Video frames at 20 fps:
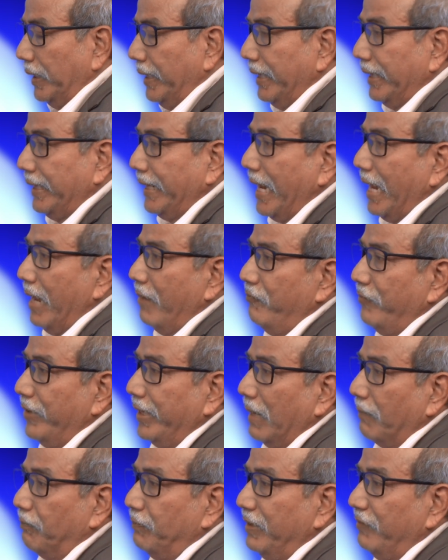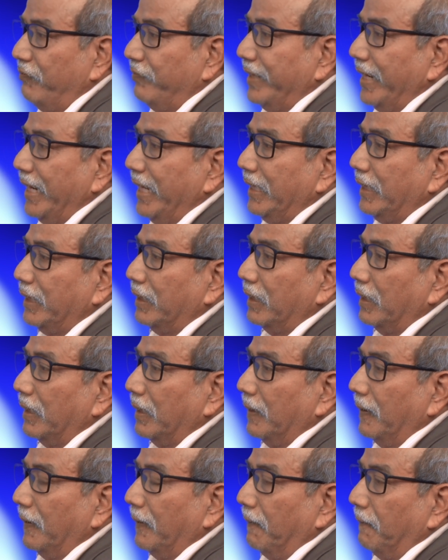he came with a briefcase
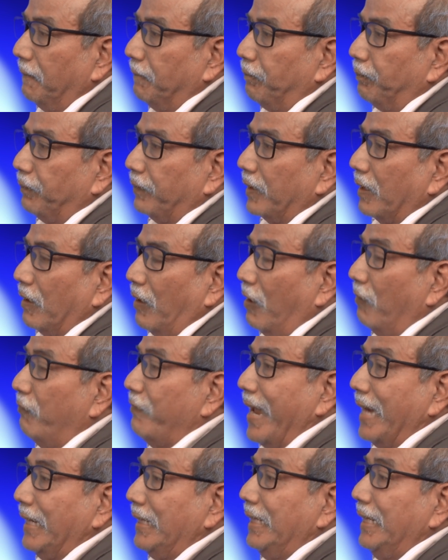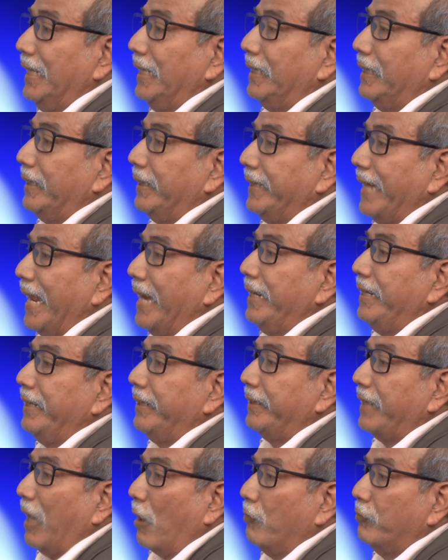of at least
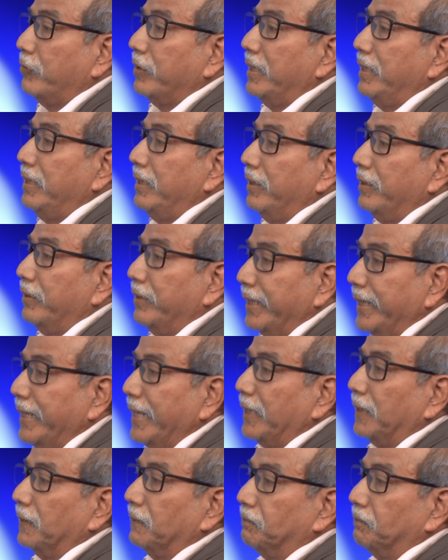10,000 ringgit.